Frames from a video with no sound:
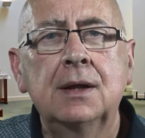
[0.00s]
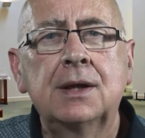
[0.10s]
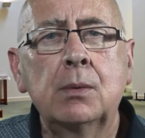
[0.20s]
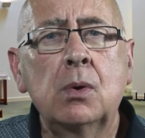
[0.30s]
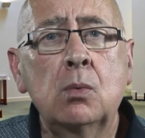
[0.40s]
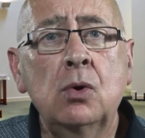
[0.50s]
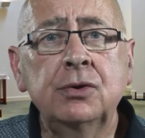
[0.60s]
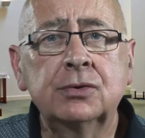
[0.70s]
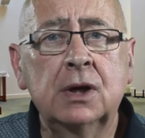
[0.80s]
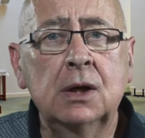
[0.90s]
They were
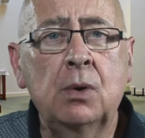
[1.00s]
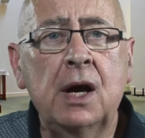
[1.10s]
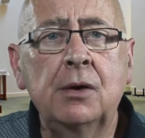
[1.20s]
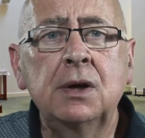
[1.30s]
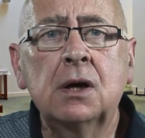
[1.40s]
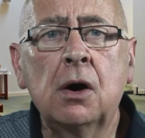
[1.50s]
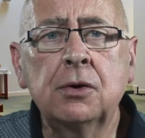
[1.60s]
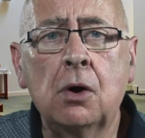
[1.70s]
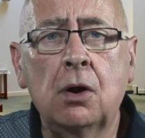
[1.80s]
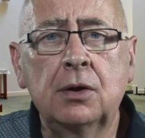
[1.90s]
wondering where he got
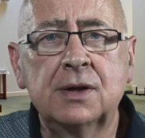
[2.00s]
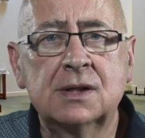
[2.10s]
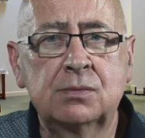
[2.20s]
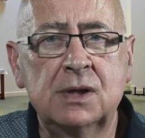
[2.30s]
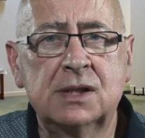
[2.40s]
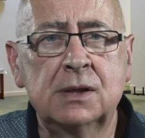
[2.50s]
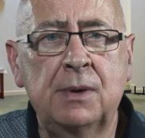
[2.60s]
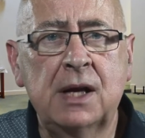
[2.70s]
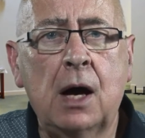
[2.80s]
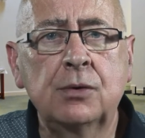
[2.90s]
all this wisdom
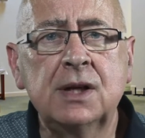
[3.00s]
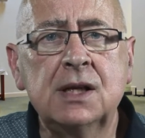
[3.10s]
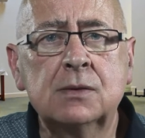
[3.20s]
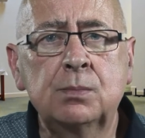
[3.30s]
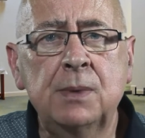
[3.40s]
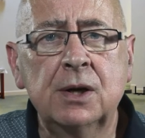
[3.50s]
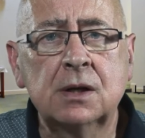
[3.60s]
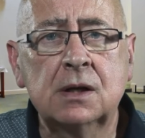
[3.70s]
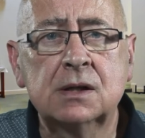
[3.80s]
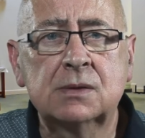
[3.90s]
and how these
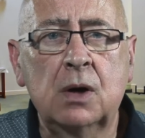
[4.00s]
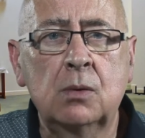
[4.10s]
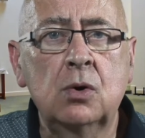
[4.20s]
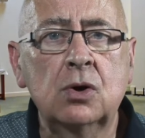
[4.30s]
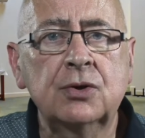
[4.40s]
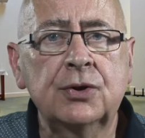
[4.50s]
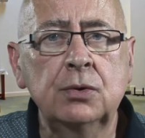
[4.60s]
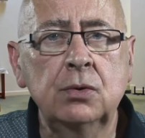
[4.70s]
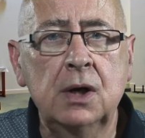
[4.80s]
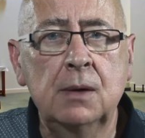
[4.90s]
miracles were worked
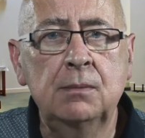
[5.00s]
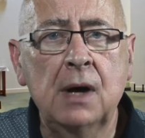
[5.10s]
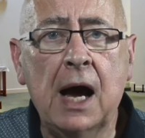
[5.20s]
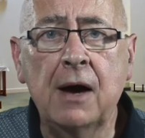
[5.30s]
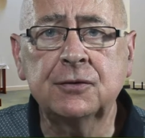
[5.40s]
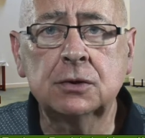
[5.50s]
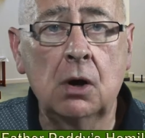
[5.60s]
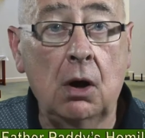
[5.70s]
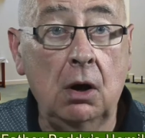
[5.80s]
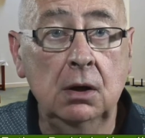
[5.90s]
through him. After
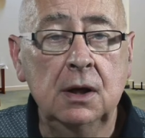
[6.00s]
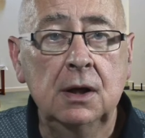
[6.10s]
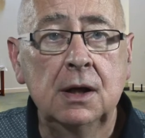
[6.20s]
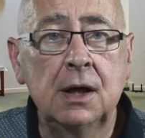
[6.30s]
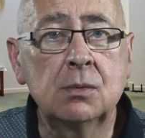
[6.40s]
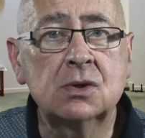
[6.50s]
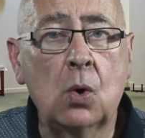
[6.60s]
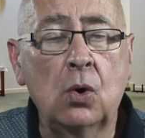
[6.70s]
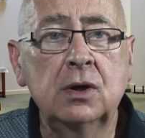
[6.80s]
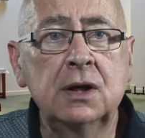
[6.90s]
all, he was
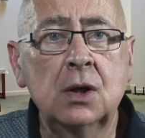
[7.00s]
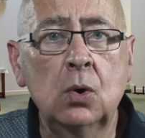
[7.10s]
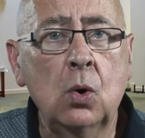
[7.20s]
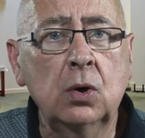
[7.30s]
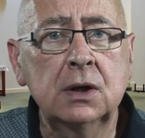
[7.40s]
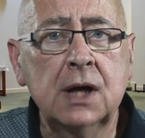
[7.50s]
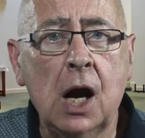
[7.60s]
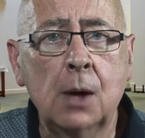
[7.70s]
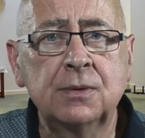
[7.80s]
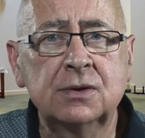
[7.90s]
only the local
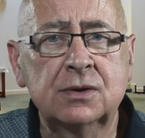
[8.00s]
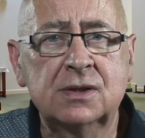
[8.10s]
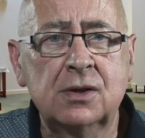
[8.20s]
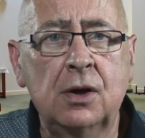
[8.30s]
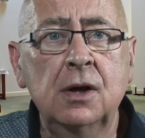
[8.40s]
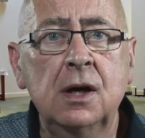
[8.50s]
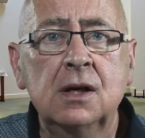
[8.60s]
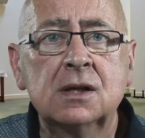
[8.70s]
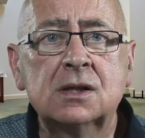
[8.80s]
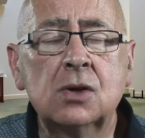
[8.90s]
carpenter's son,
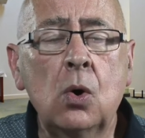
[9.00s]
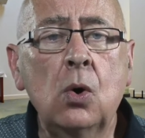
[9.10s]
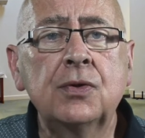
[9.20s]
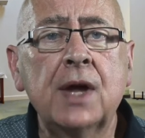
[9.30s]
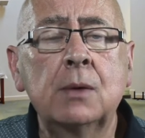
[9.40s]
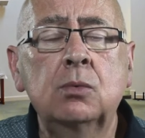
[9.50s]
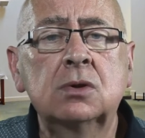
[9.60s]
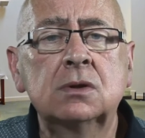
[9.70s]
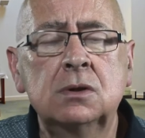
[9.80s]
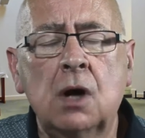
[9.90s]
so they
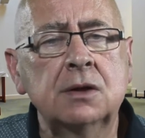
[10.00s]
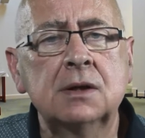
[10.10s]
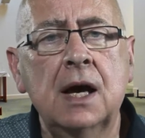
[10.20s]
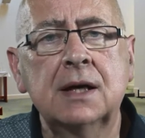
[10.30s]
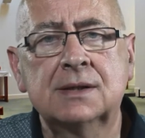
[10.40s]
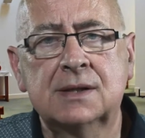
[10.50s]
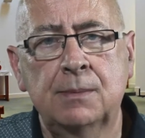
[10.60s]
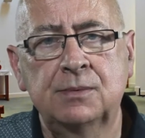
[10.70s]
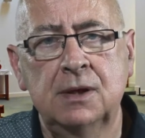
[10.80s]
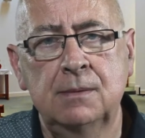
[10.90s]
would not
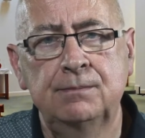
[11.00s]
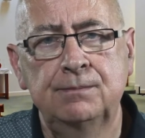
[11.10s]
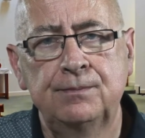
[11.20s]
accept him.